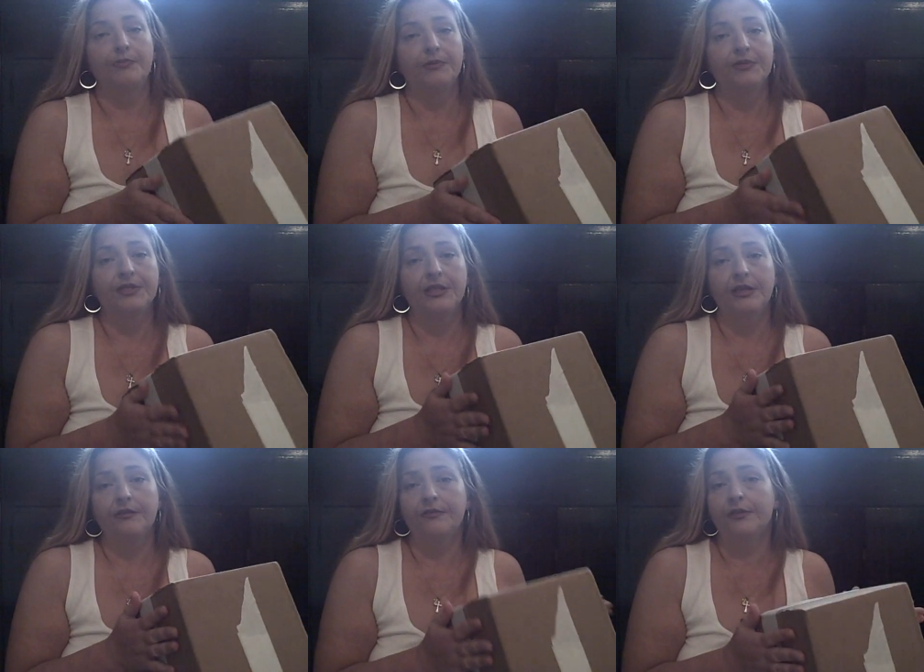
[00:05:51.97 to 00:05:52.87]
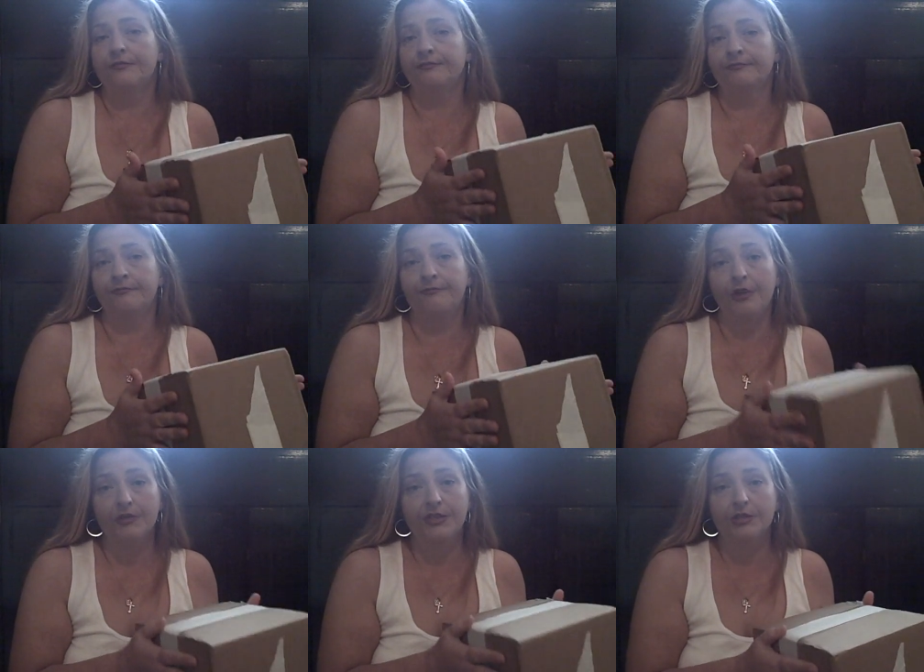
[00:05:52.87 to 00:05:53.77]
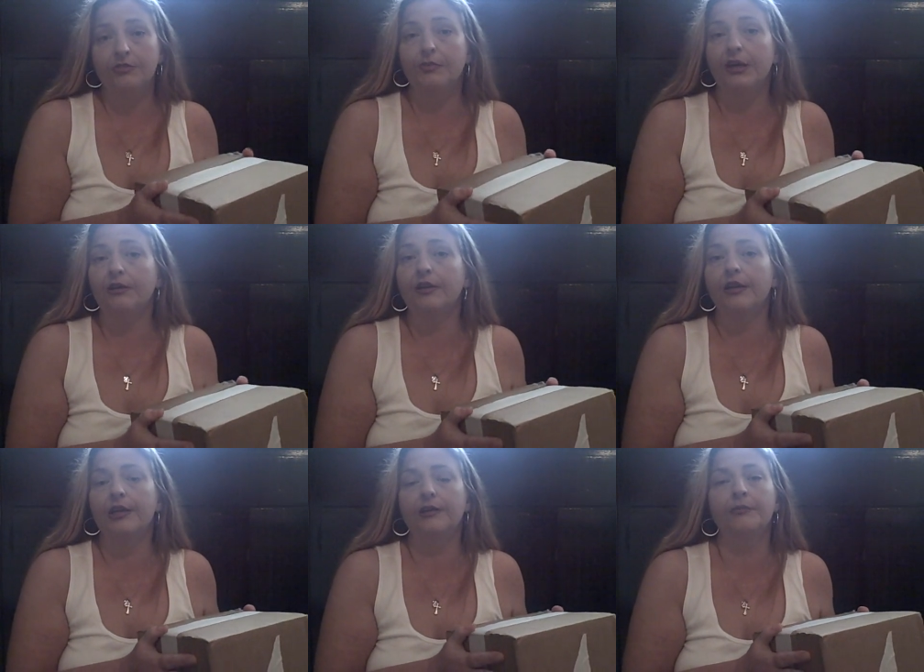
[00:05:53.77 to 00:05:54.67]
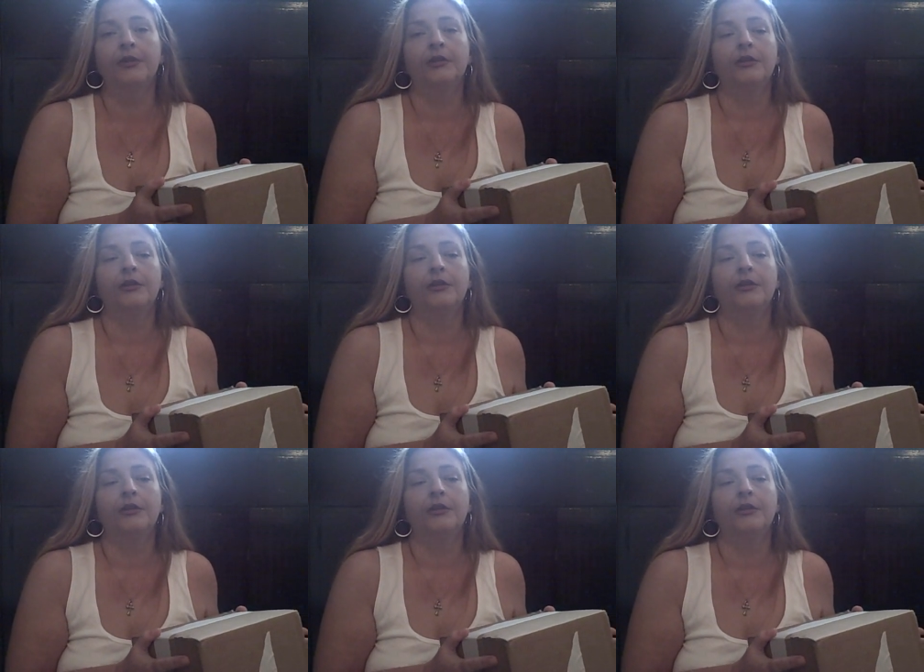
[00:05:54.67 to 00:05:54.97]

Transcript: should be received very soon by our lab.